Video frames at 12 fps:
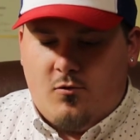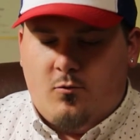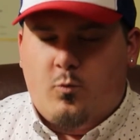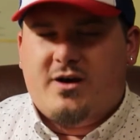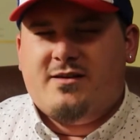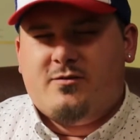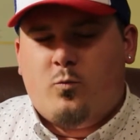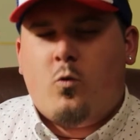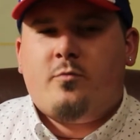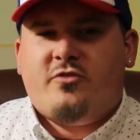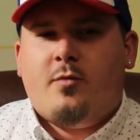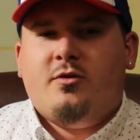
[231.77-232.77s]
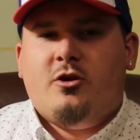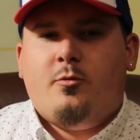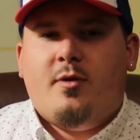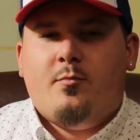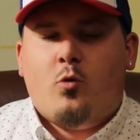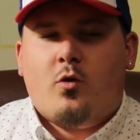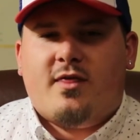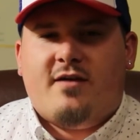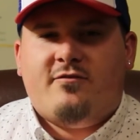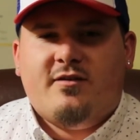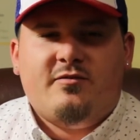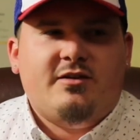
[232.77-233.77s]
when it warms up a little bit more,
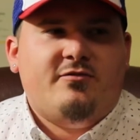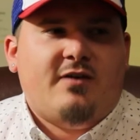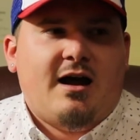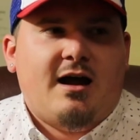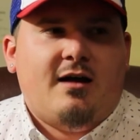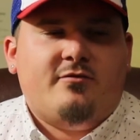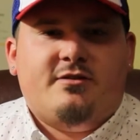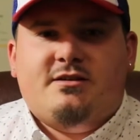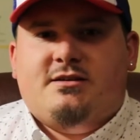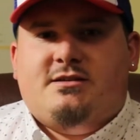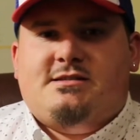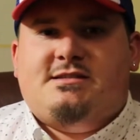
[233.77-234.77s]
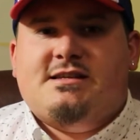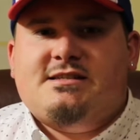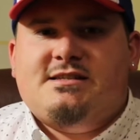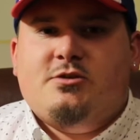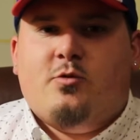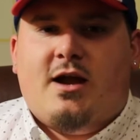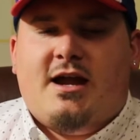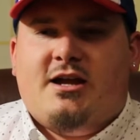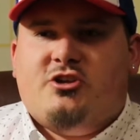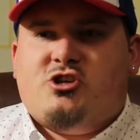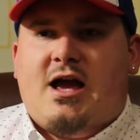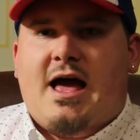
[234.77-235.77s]
that 55 to 60
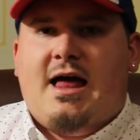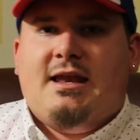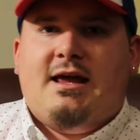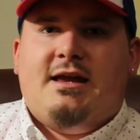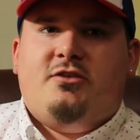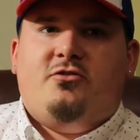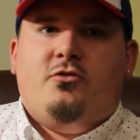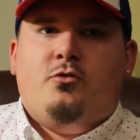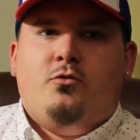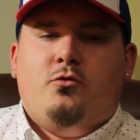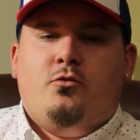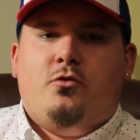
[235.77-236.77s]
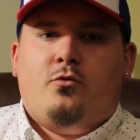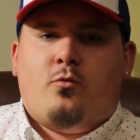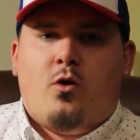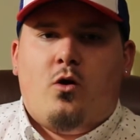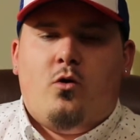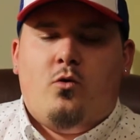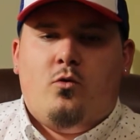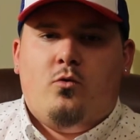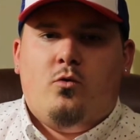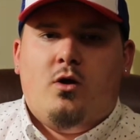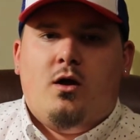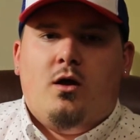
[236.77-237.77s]
range, I like to
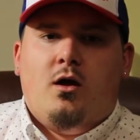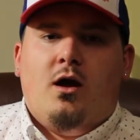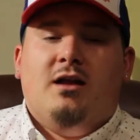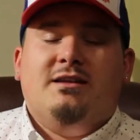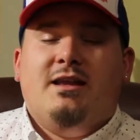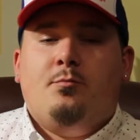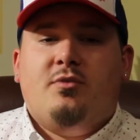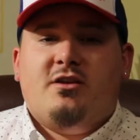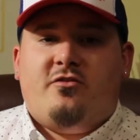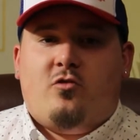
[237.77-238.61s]
throw a lipless